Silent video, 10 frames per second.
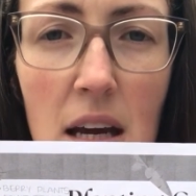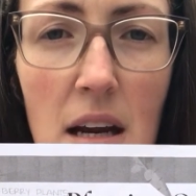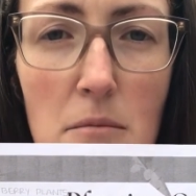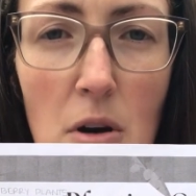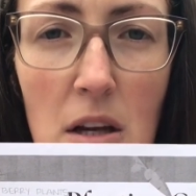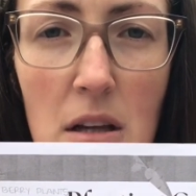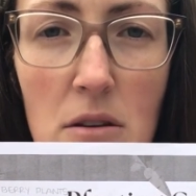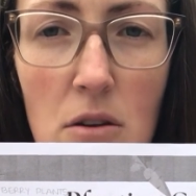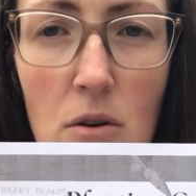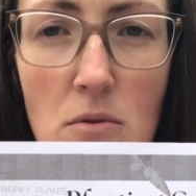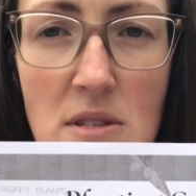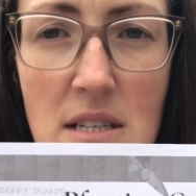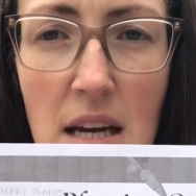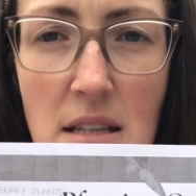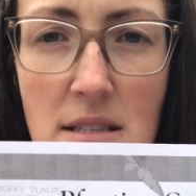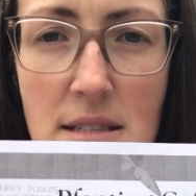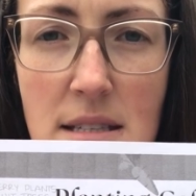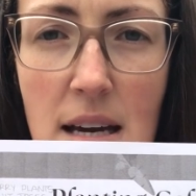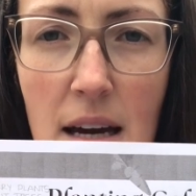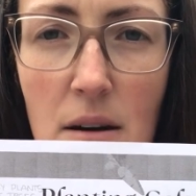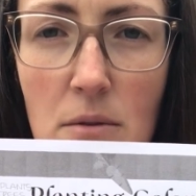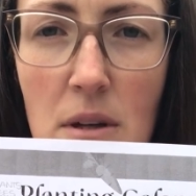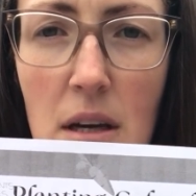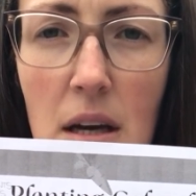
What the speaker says: and I'm writing those dates down.